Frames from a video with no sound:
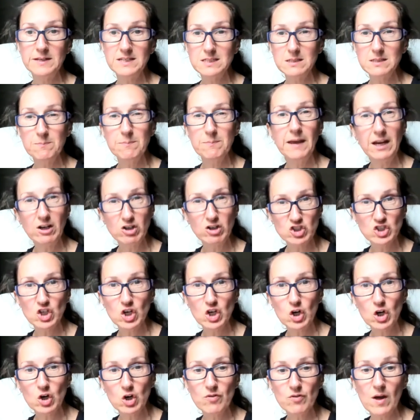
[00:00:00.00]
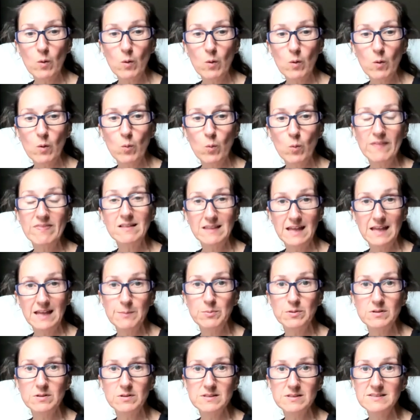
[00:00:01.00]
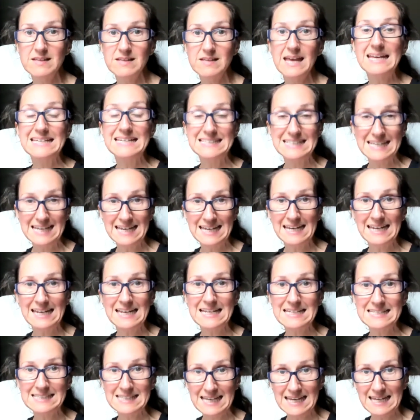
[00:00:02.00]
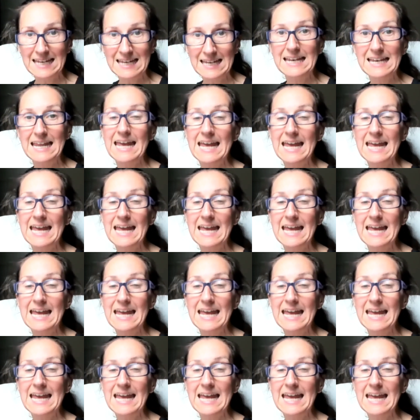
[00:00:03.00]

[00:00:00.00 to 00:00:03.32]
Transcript: to make sure that what the label is saying is in it,